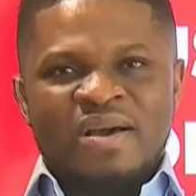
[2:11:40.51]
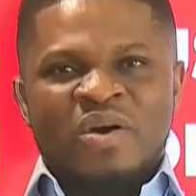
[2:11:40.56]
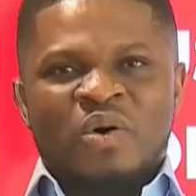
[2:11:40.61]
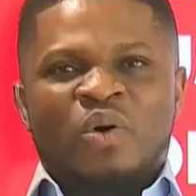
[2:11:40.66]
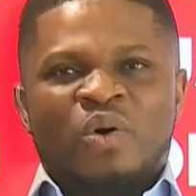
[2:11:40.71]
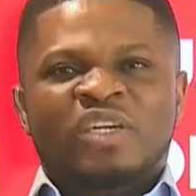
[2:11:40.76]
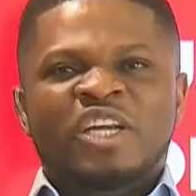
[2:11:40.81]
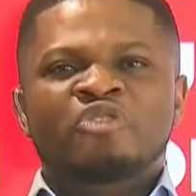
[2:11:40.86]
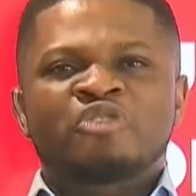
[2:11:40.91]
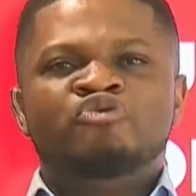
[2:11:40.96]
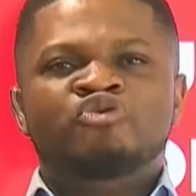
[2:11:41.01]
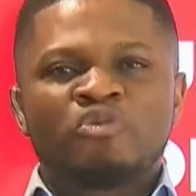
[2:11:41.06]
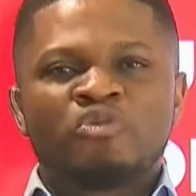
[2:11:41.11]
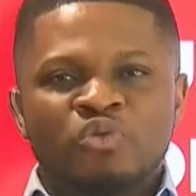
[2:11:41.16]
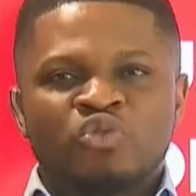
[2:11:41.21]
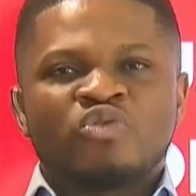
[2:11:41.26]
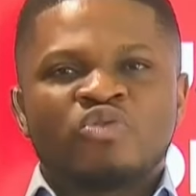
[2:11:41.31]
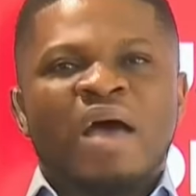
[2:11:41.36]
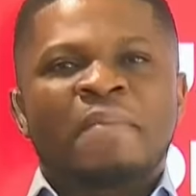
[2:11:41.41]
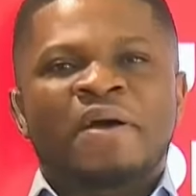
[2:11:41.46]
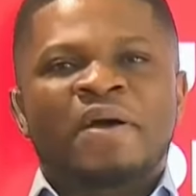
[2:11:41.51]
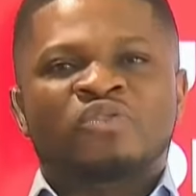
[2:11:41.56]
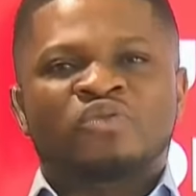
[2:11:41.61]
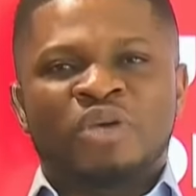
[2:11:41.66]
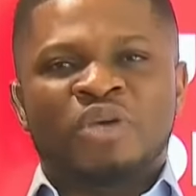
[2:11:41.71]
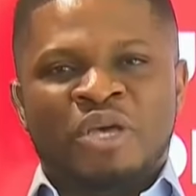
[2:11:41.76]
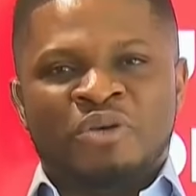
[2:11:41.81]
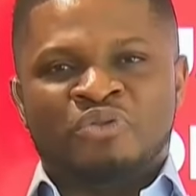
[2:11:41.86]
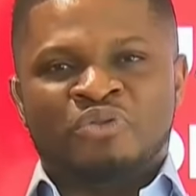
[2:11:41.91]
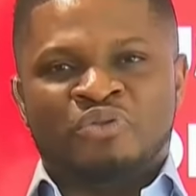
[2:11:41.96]
what did doom
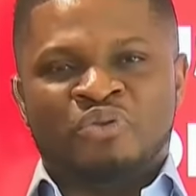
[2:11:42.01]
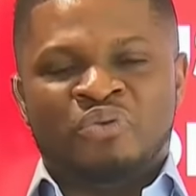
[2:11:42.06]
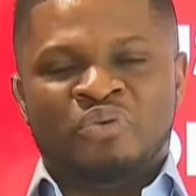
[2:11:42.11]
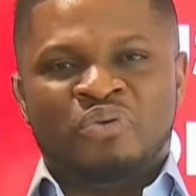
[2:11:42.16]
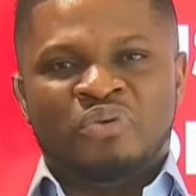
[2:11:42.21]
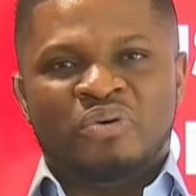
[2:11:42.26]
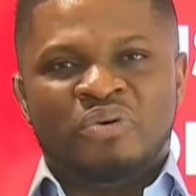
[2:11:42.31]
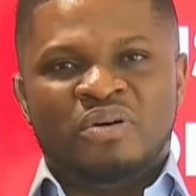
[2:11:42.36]
sabbatory and so?